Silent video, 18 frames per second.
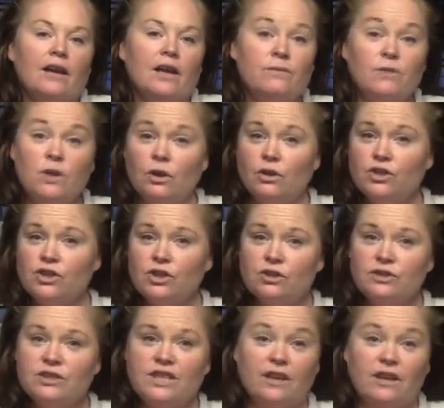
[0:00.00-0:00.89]
If you're not
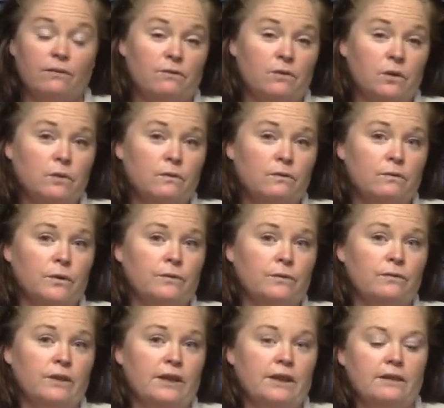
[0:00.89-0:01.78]
choosing a full foot
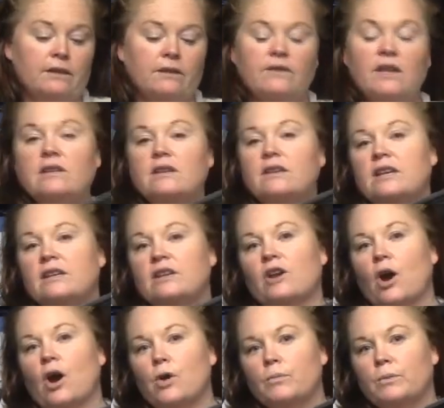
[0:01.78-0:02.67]
fin, then you need
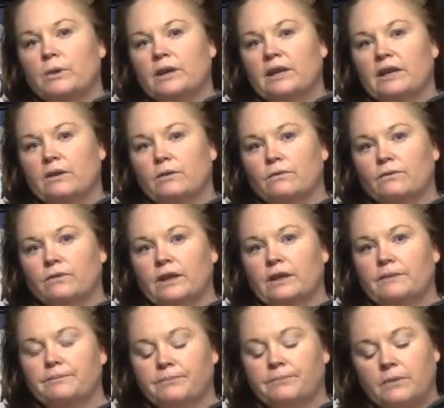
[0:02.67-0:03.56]
an open heel fin.
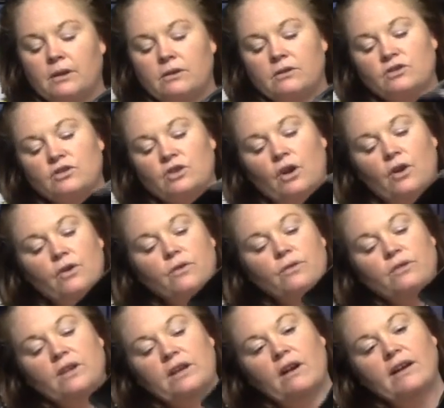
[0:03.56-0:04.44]
So
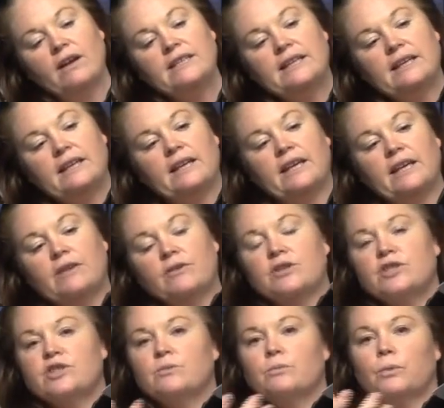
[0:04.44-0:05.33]
the idea here
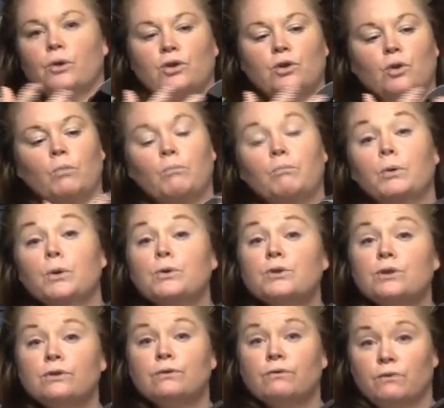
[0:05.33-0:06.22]
is to put your
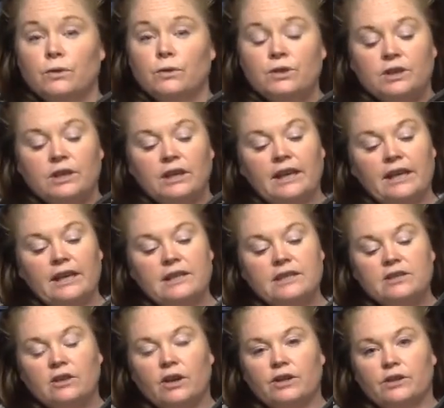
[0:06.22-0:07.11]
booted foot
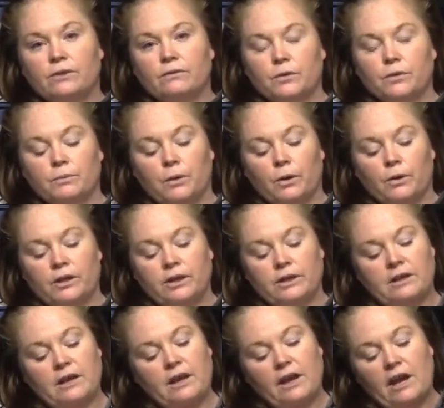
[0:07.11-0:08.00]
inside the foot
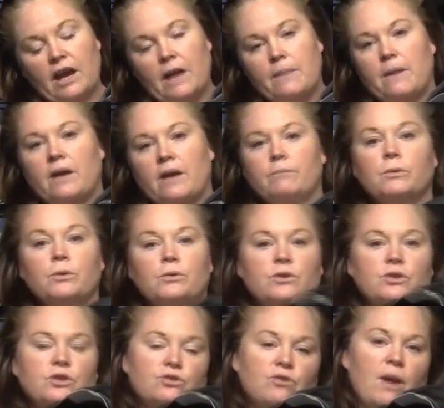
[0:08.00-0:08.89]
pocket and then
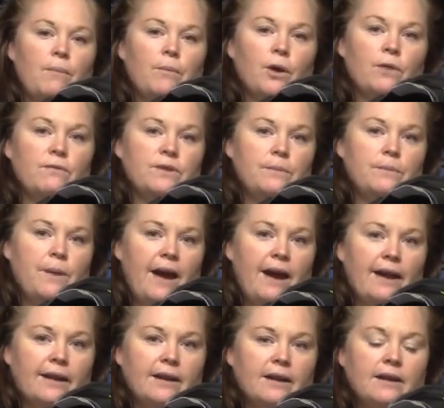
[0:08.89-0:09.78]
put your strap over the
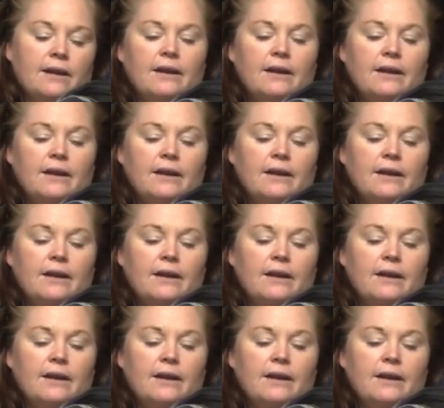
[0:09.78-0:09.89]
back.